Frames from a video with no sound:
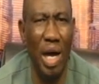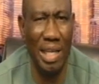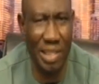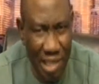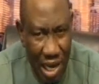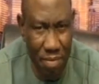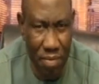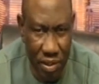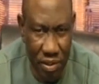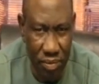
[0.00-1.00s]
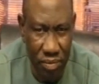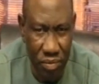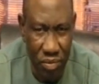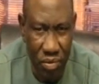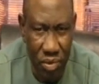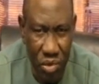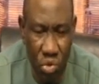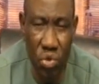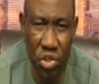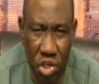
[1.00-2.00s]
assignments
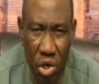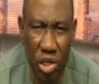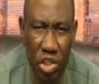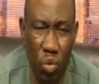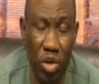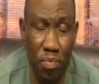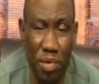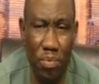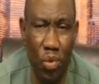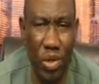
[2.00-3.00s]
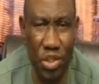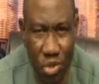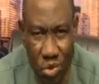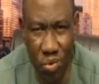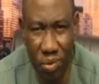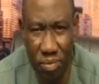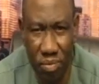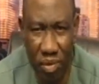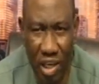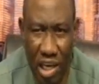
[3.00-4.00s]
to judge what people will do
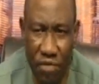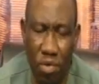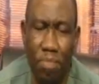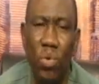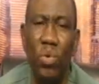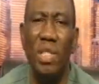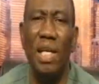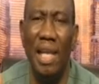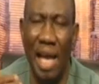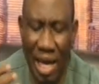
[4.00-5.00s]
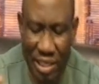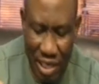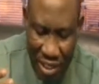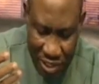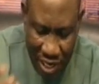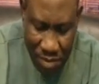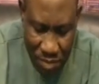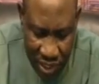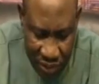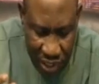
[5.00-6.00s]
if you put large
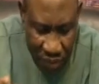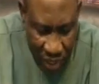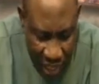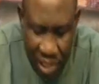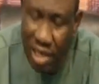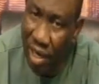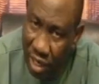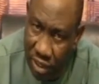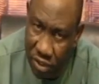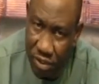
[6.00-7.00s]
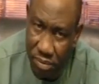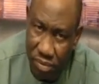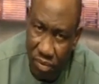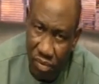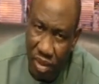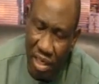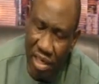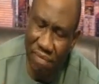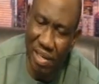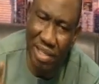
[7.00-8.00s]
assignments in their hands.
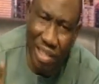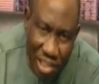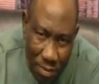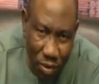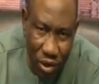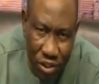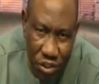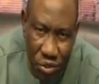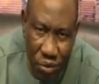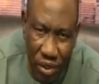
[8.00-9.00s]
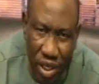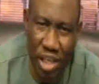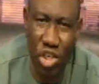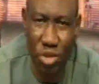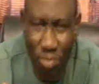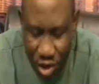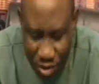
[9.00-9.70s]
If they disappoint you in small